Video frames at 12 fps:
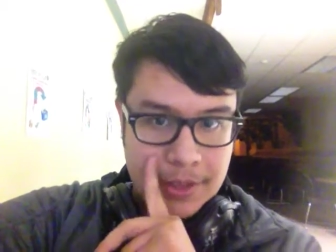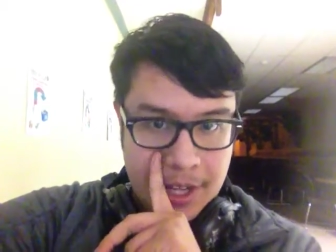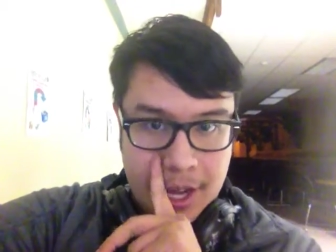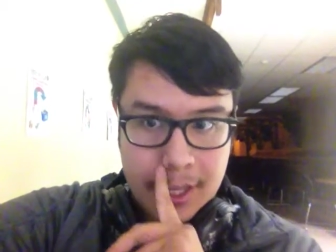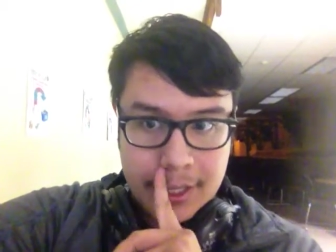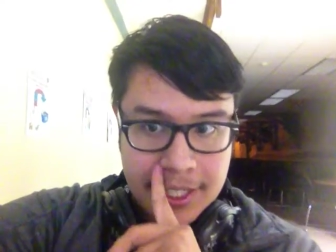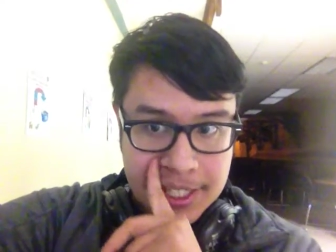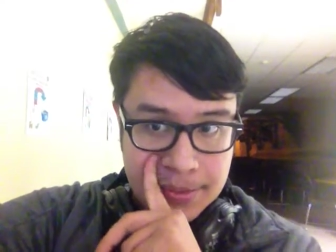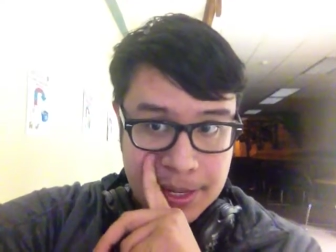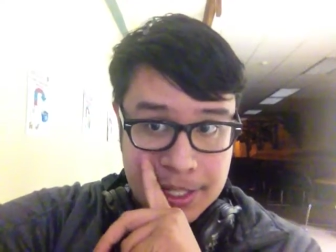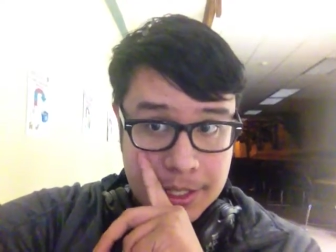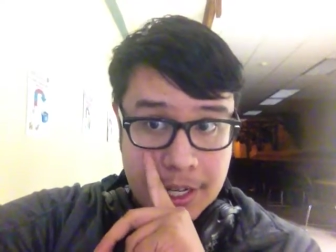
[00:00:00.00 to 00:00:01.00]
of the holiday
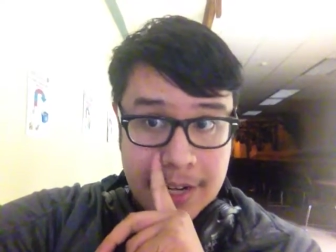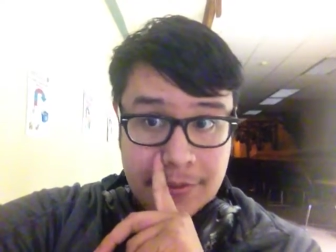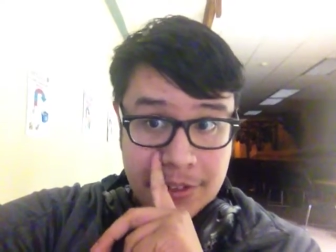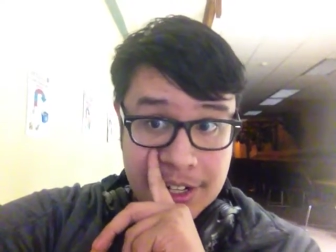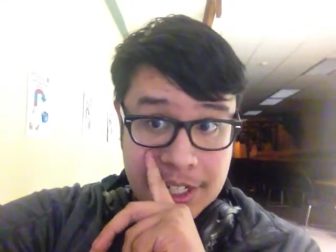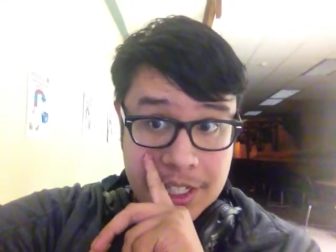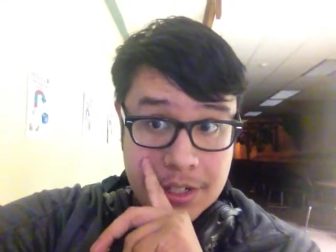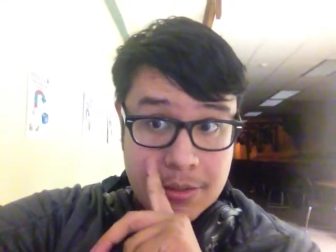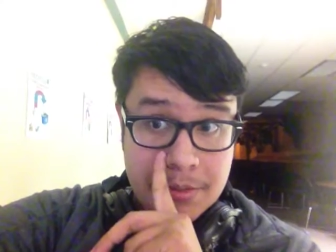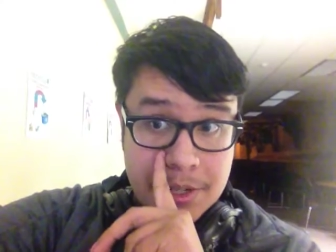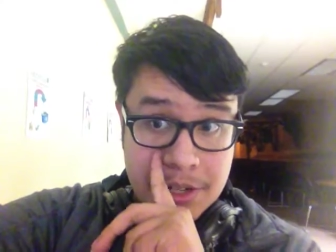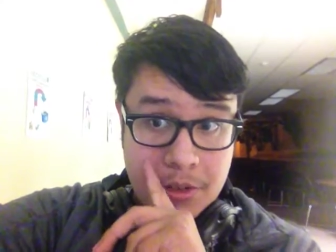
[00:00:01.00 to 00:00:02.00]
special and for
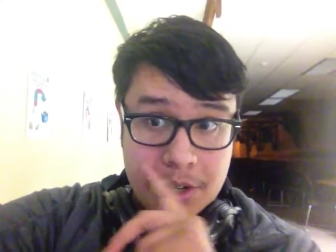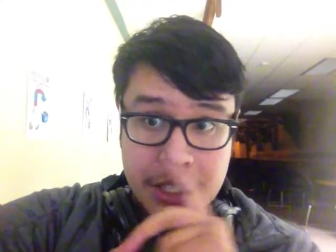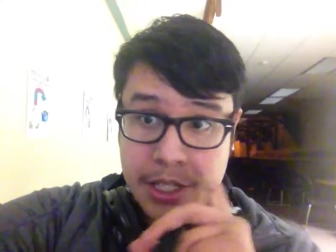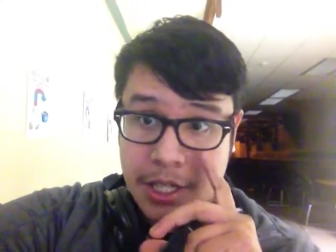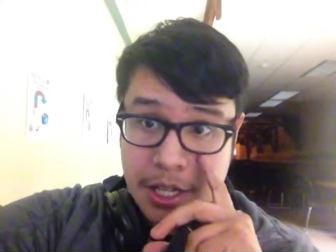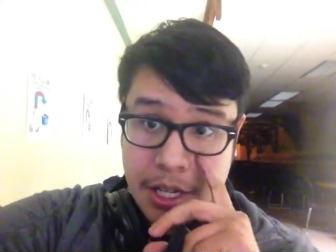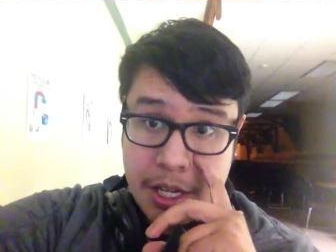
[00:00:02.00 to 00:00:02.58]
NickTube Shorts.